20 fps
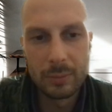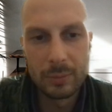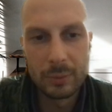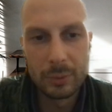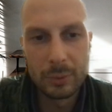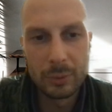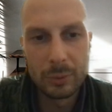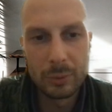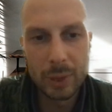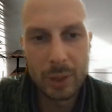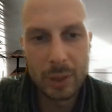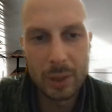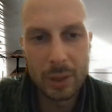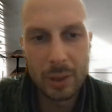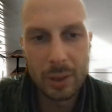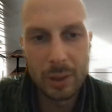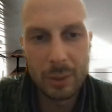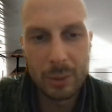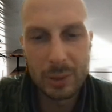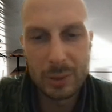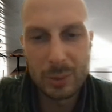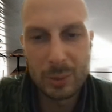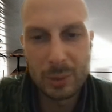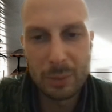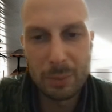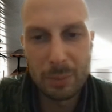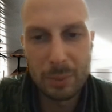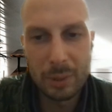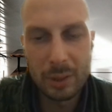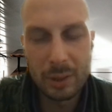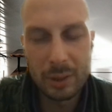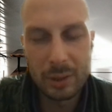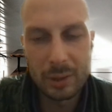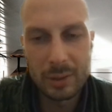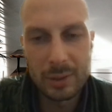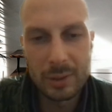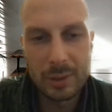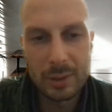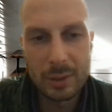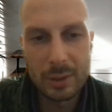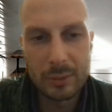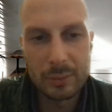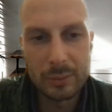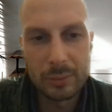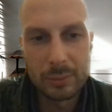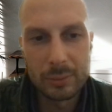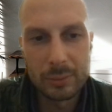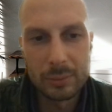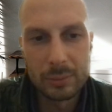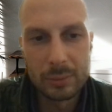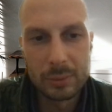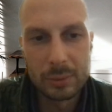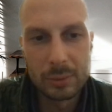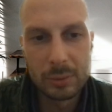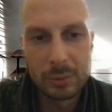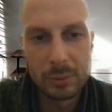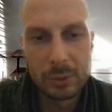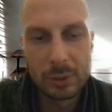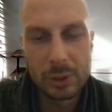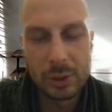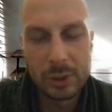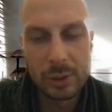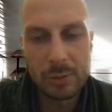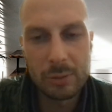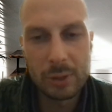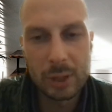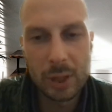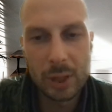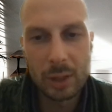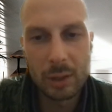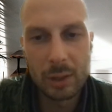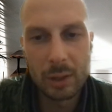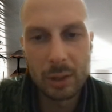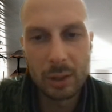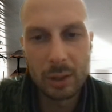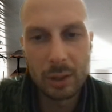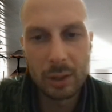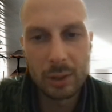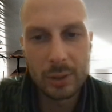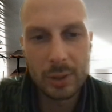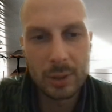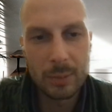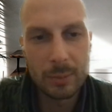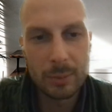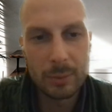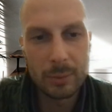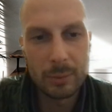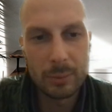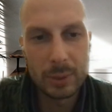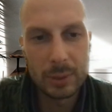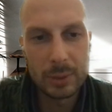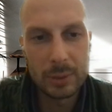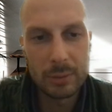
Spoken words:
do anything with Webpack and stuff. We just create like example with